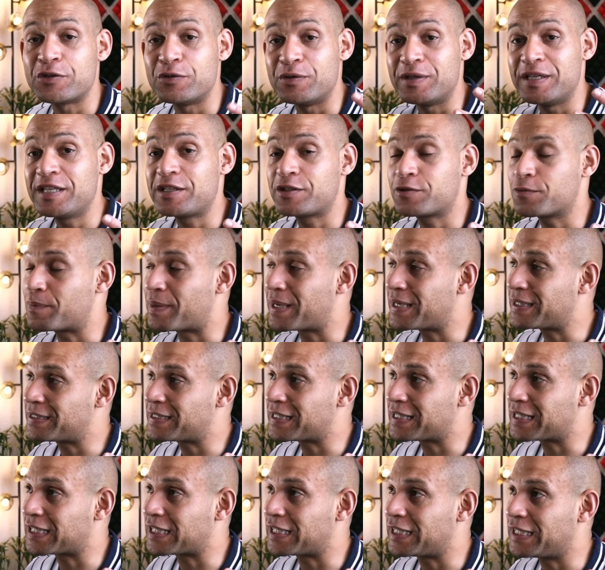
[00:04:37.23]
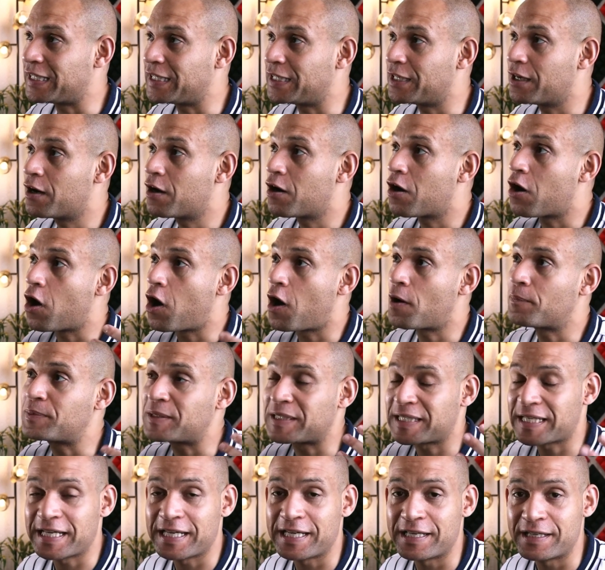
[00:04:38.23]
you need to basically
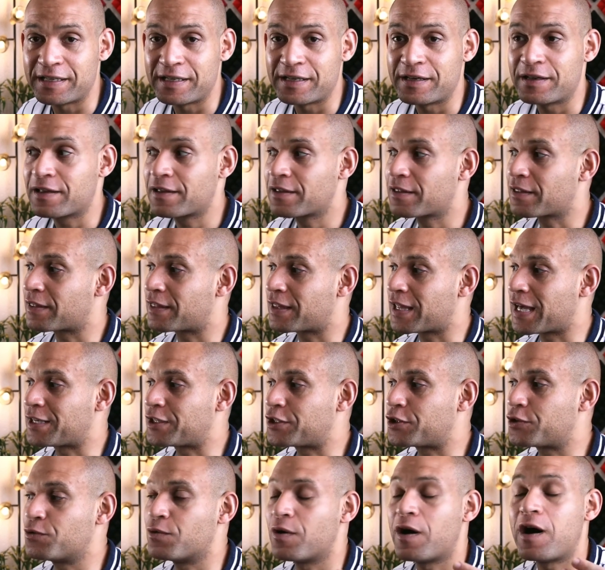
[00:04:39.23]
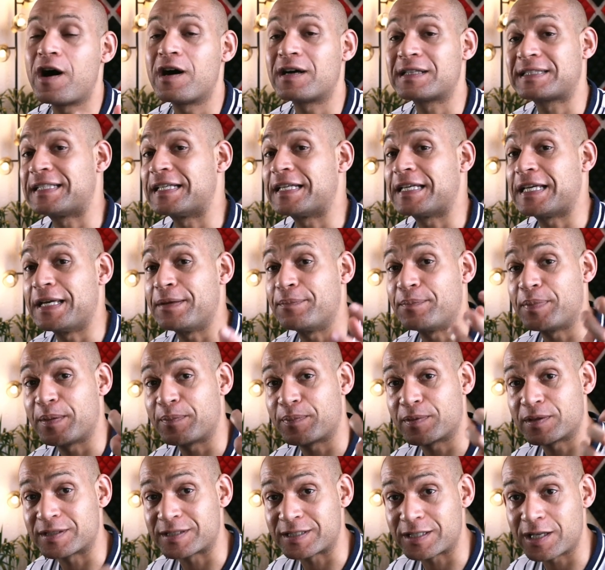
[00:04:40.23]
opt in that you are taking
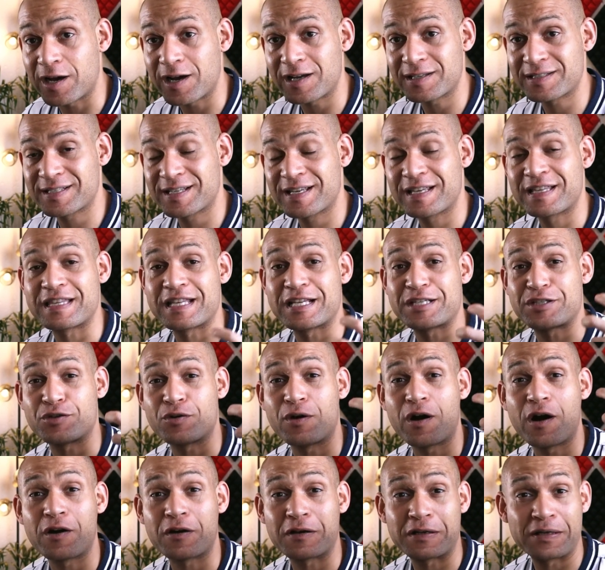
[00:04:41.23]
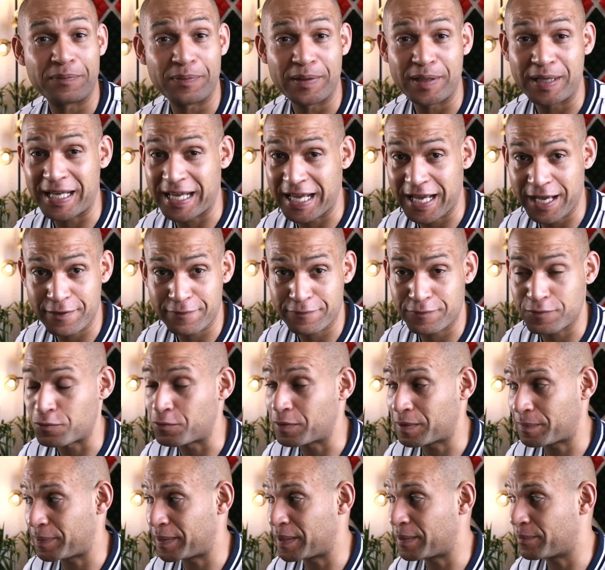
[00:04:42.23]
people's data and that you are going to be careful
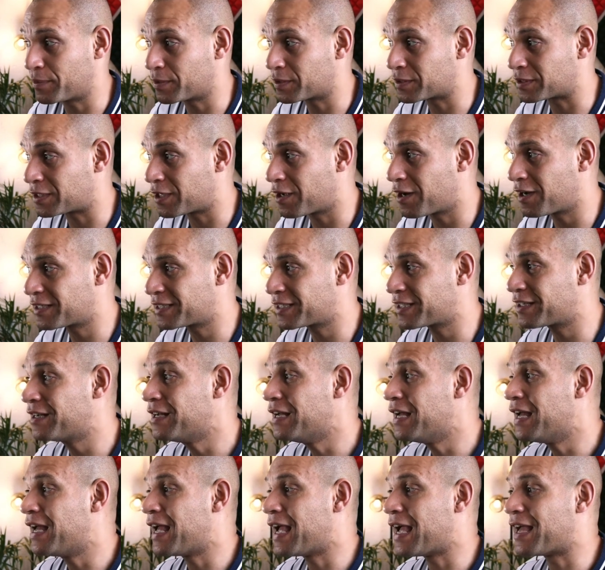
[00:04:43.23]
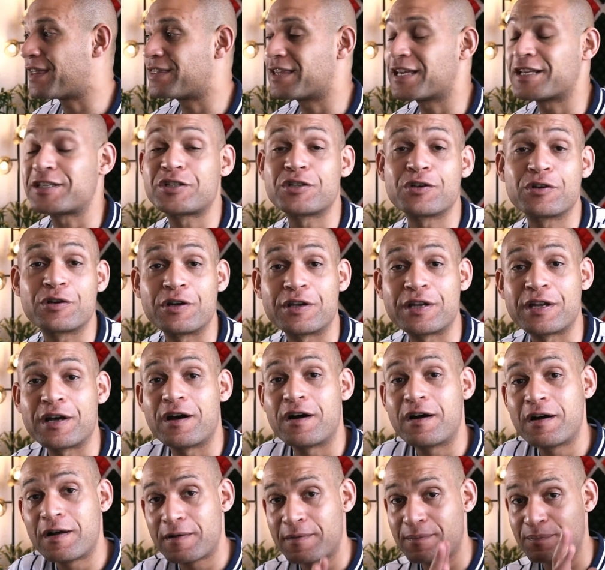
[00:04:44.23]
with people's data and that you're going
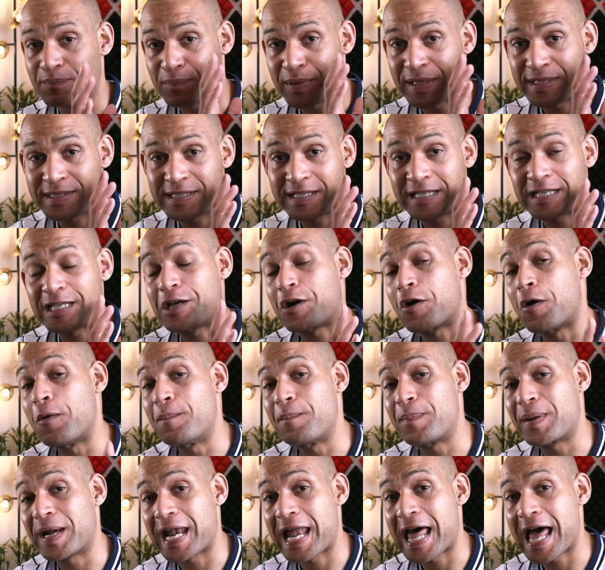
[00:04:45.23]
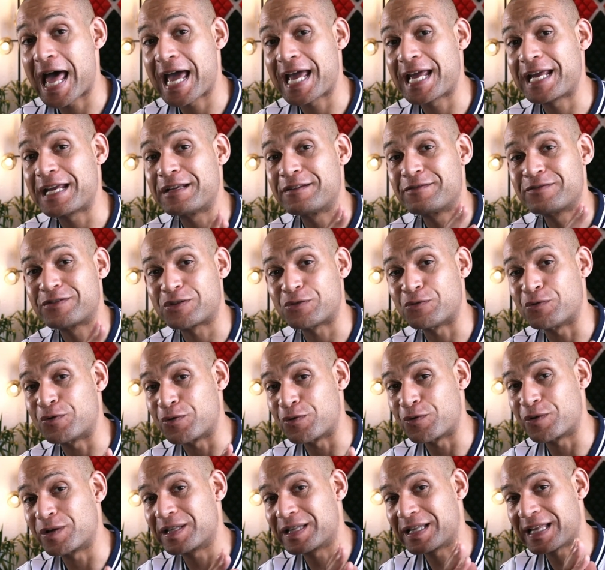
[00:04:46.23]
to basically comply to
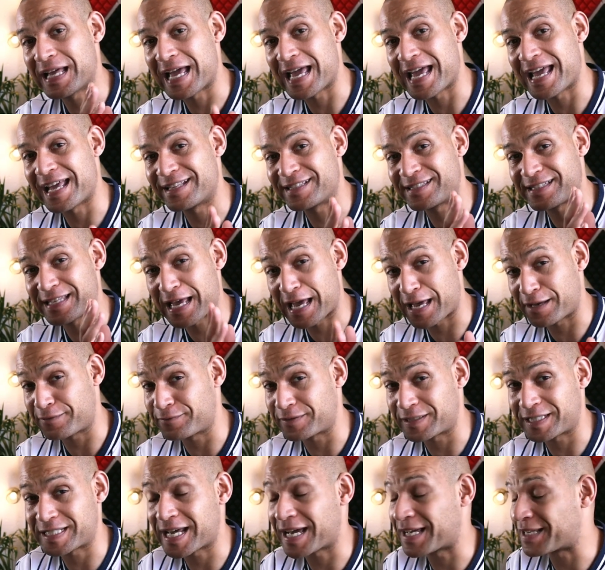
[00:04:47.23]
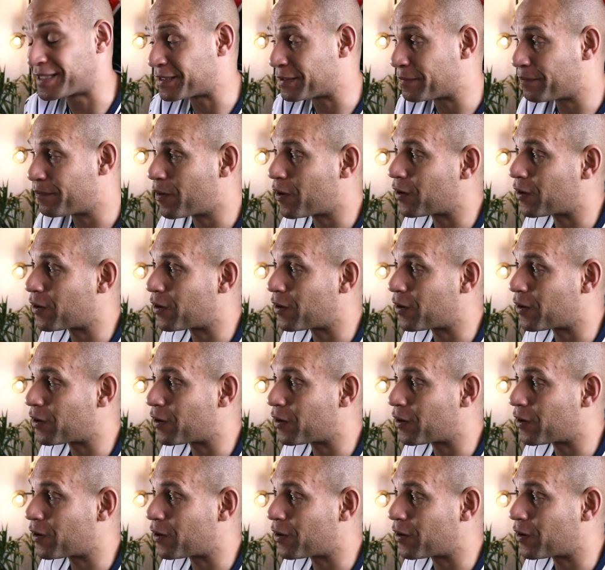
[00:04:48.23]
Google Ads advertising